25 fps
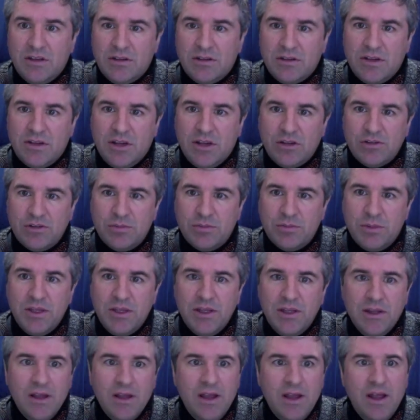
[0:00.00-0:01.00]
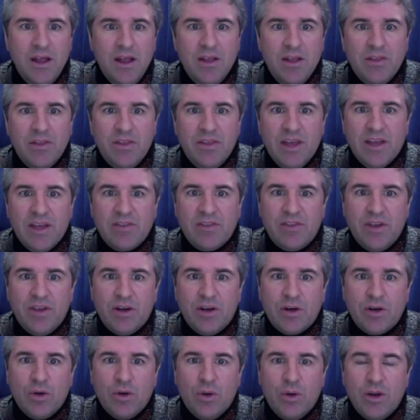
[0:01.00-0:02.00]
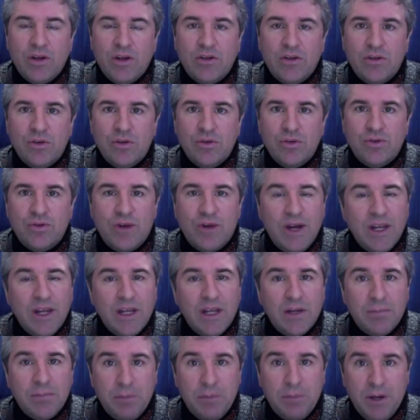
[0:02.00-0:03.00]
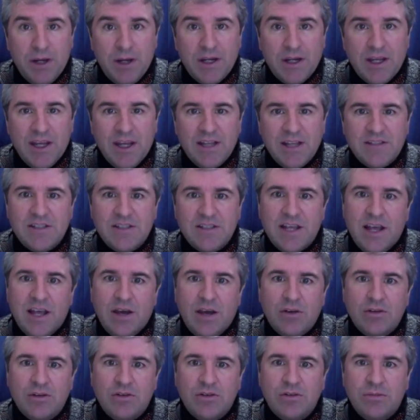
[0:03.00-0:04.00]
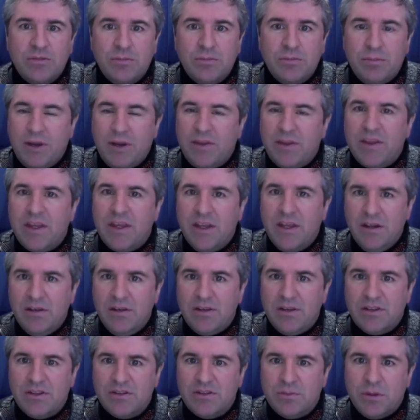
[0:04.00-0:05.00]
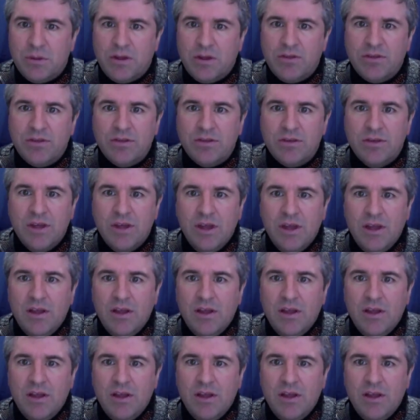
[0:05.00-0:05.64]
tells me that they're going to try to get a podcast out by the end of this month,